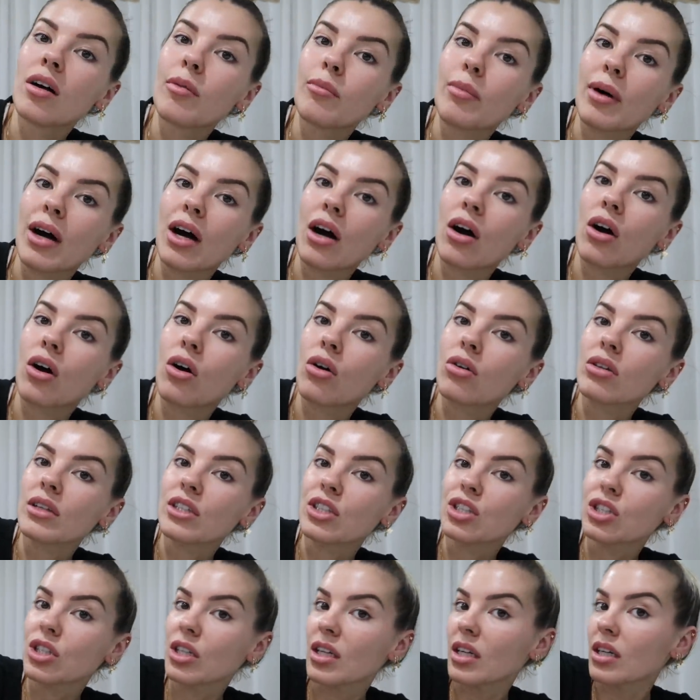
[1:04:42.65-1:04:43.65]
but
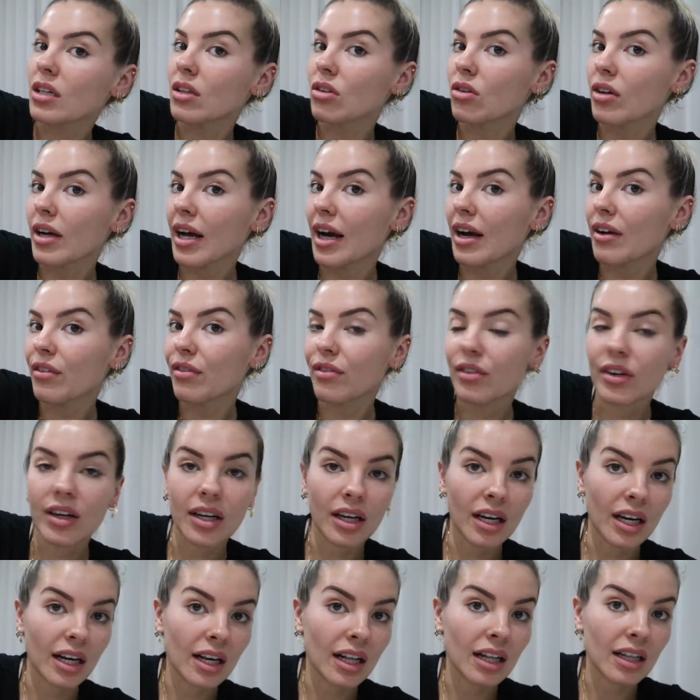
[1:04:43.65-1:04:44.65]
holy shit, look how
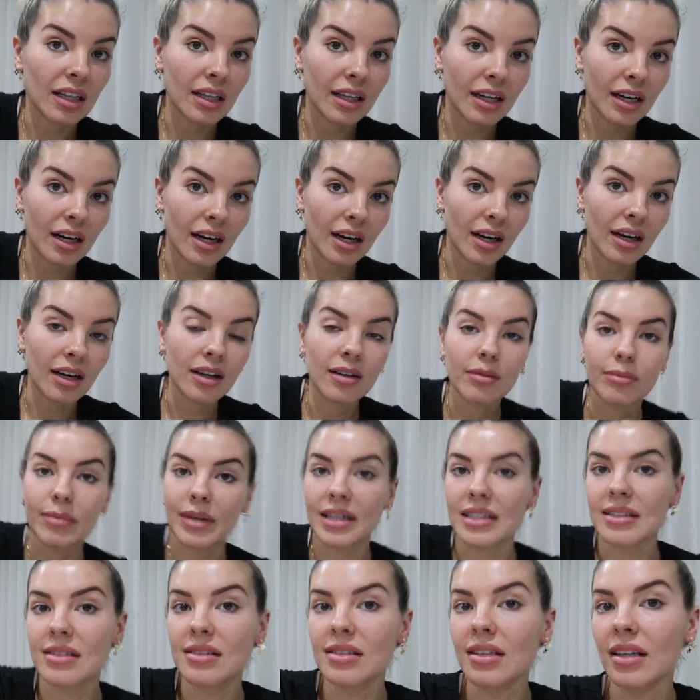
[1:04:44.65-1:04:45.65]
freaking clear
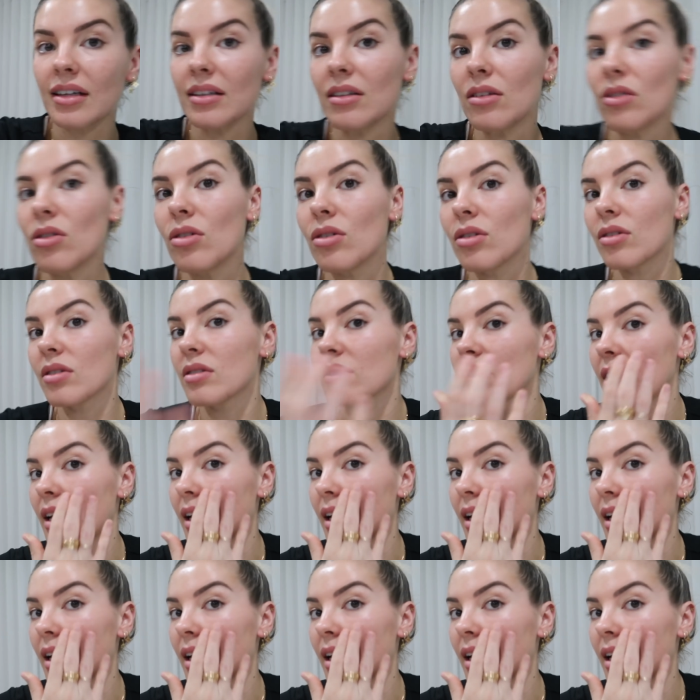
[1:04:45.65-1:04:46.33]
my skin looks.